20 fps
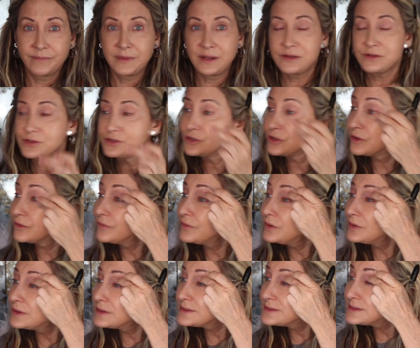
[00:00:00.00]
Not sure if
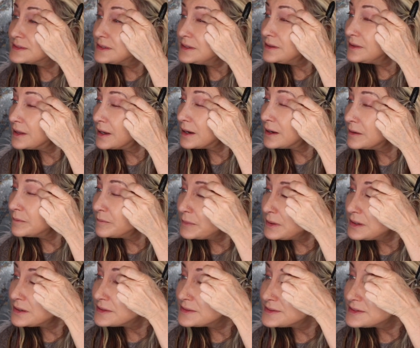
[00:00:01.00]
you can see that
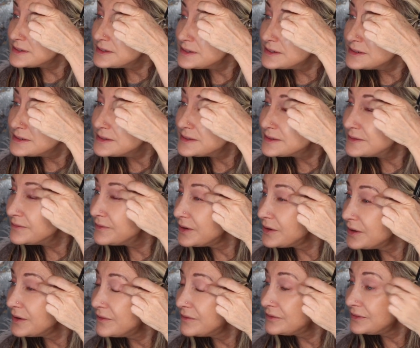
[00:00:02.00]
because it is
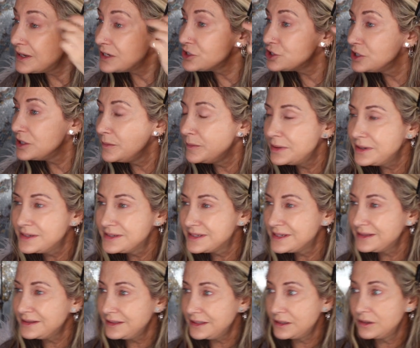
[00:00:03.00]
very fleshy, but it's
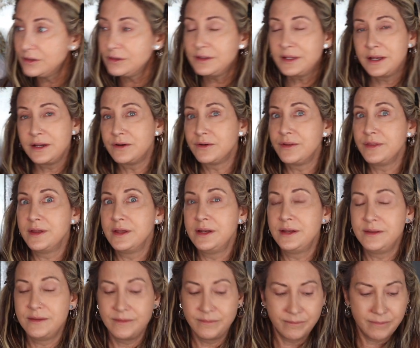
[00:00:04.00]
a little lighter
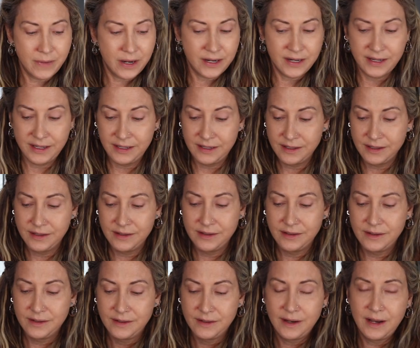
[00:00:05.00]
than my
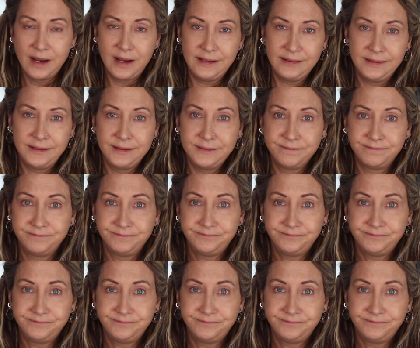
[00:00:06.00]
eyelid.